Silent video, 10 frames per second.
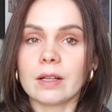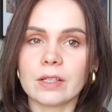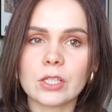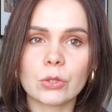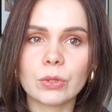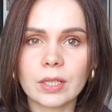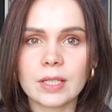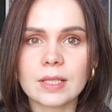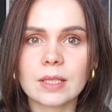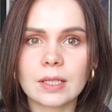So it
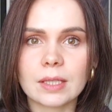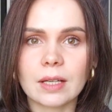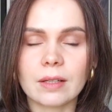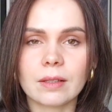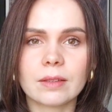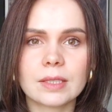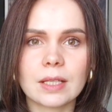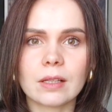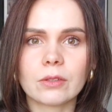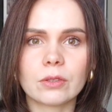has this
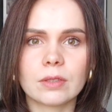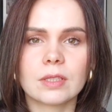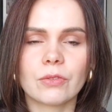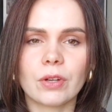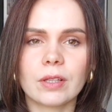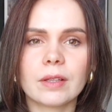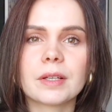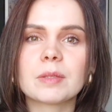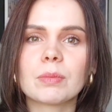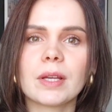alternative, and it
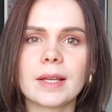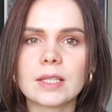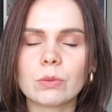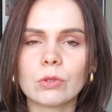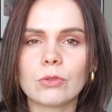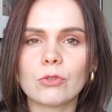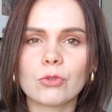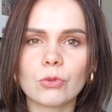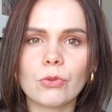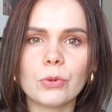explains what you
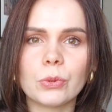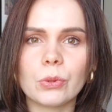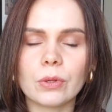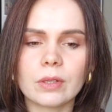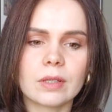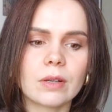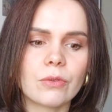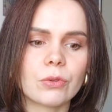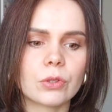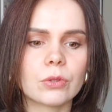should do
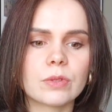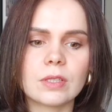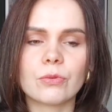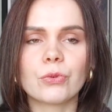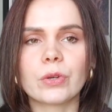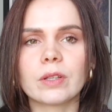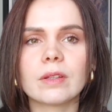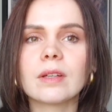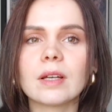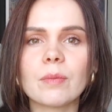for those
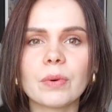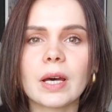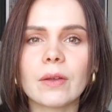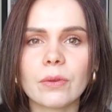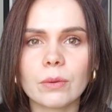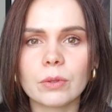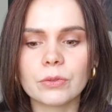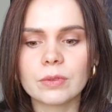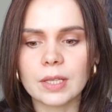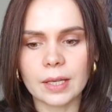different paths you want
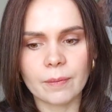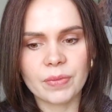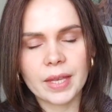to take.